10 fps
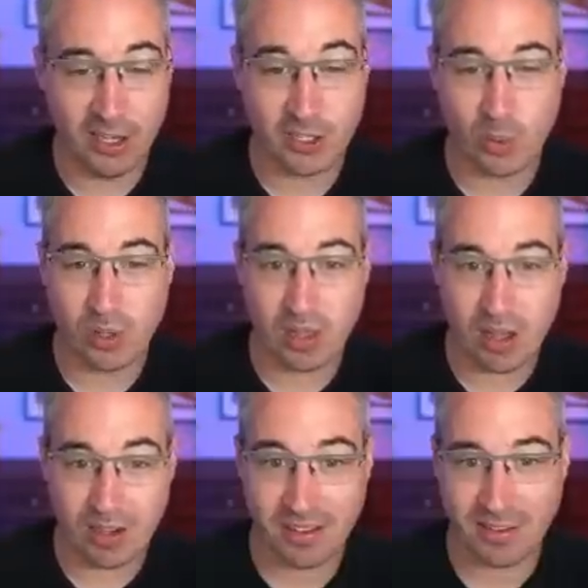So a
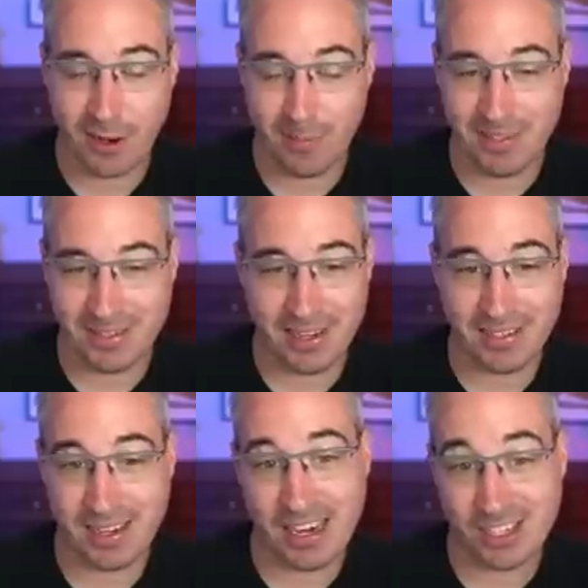lot of the time these
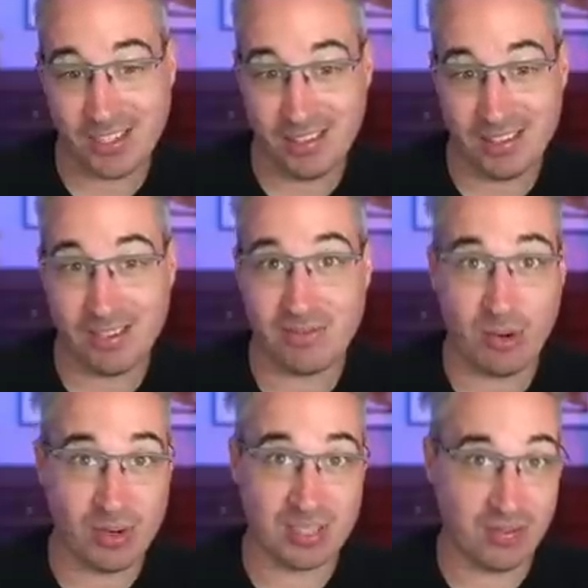days, I actually think
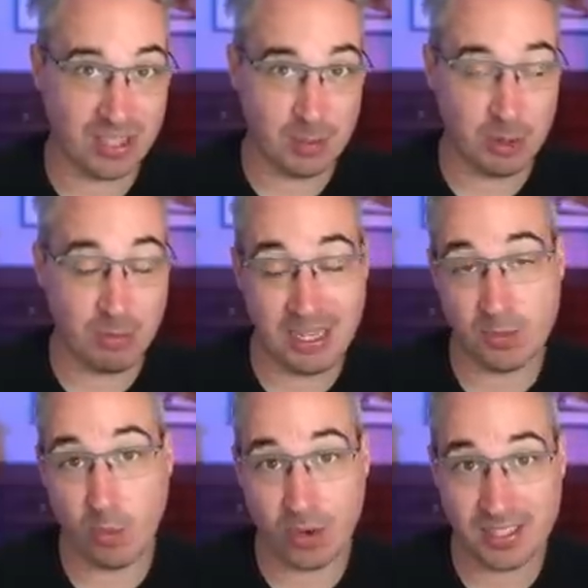focus visible
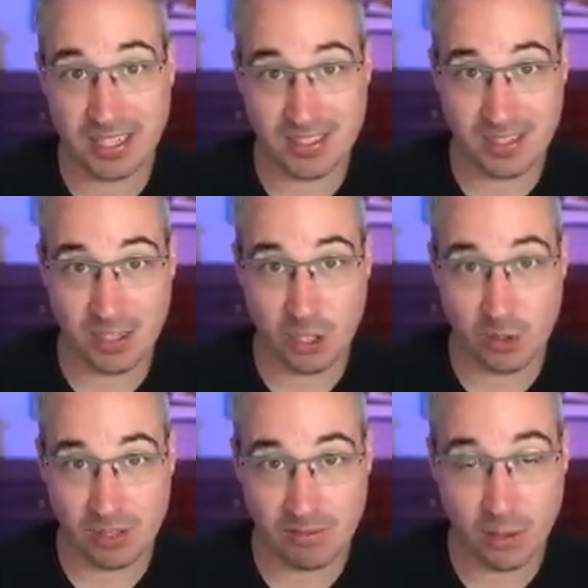makes more sense than
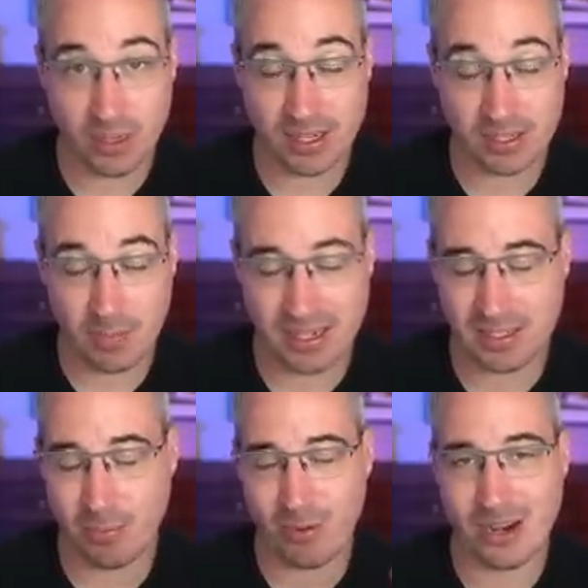using focus
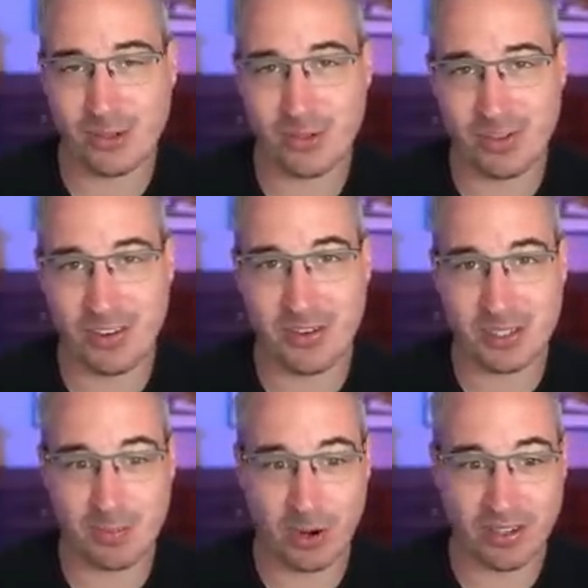because the browser is very
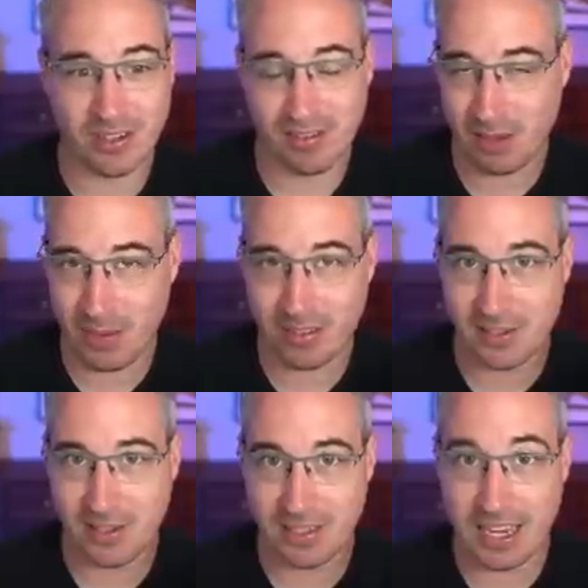smart. It
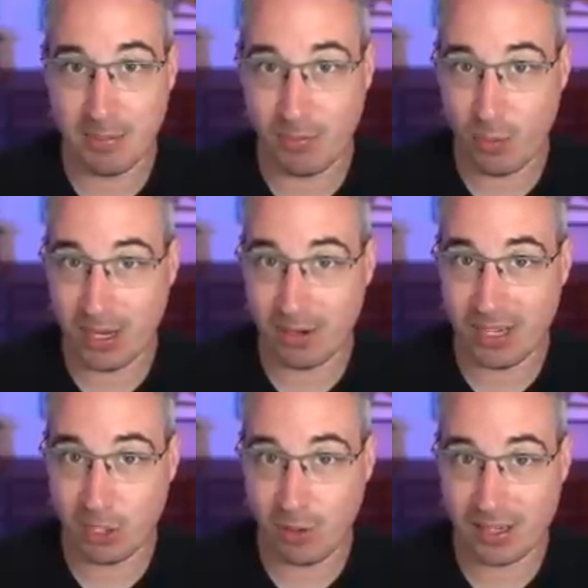depends on the type of way you're
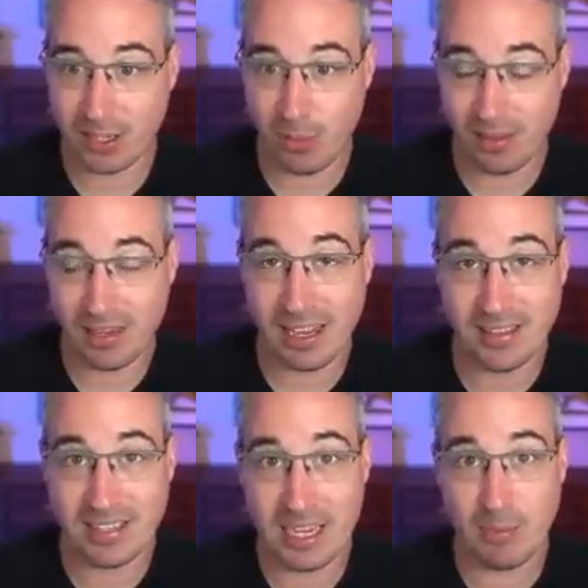interacting with it
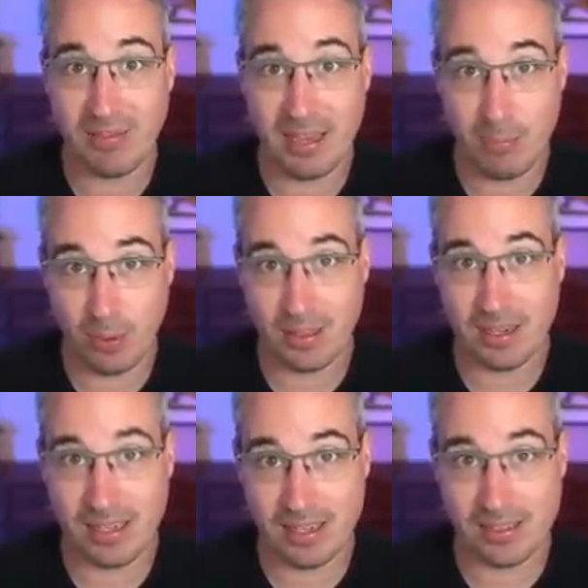and the type of input
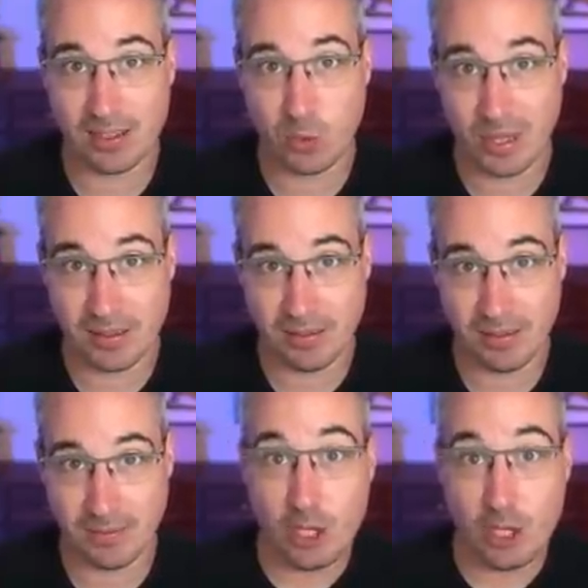that it is as well.